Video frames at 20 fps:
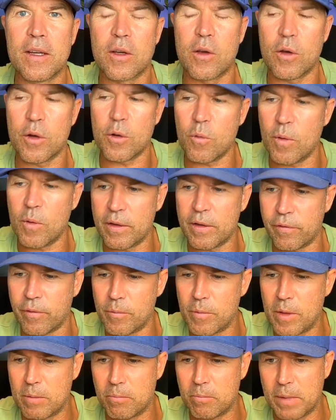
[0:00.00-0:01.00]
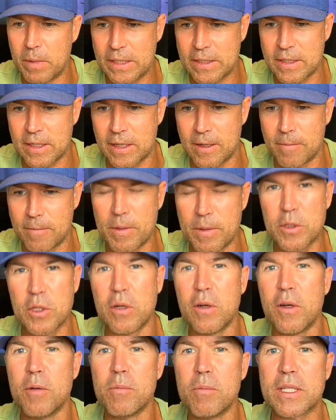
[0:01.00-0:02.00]
got away from them big time. There's a
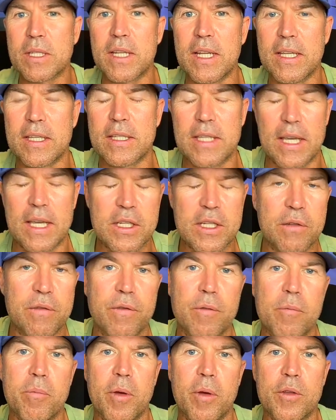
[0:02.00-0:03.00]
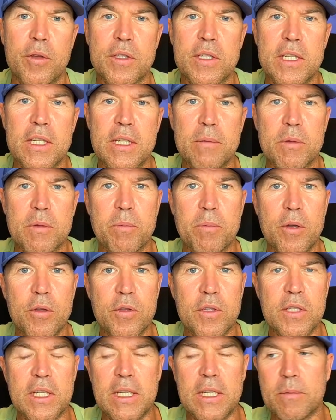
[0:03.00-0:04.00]
lot of mistakes actually from both teams.
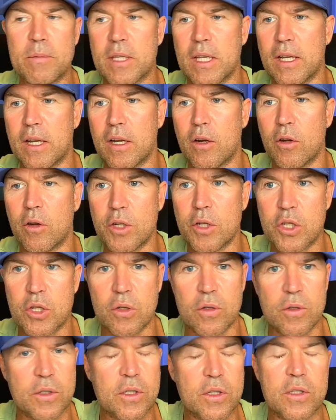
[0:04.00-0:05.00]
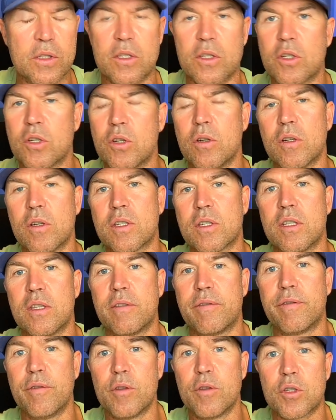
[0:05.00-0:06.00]
Both teams had a lot of chances. The Sharks in
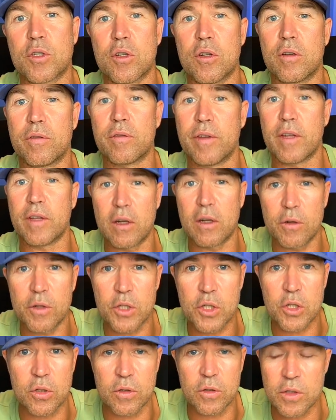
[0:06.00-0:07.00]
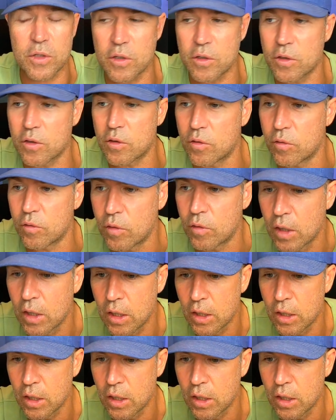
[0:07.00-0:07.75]
the first half had a lot of chances to